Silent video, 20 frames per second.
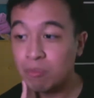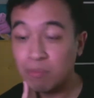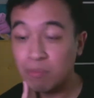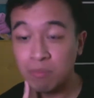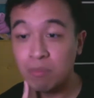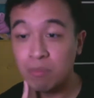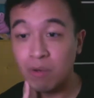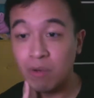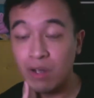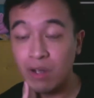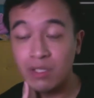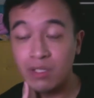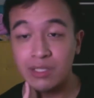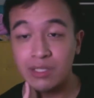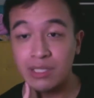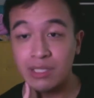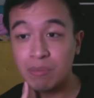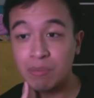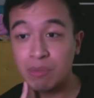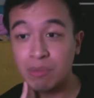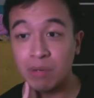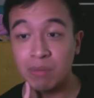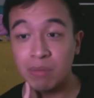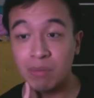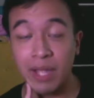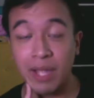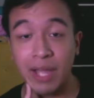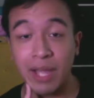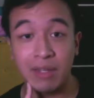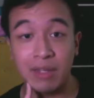honestly probably
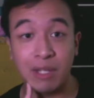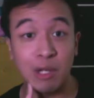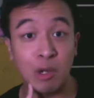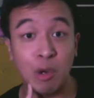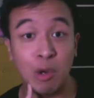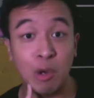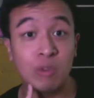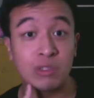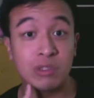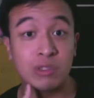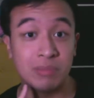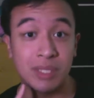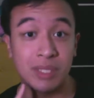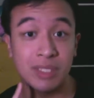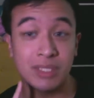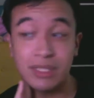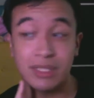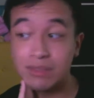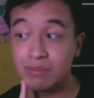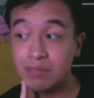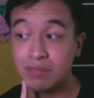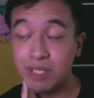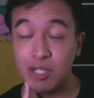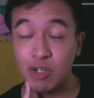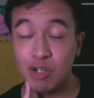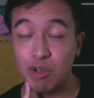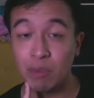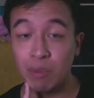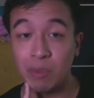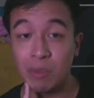had the lowest budget
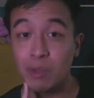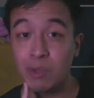compared to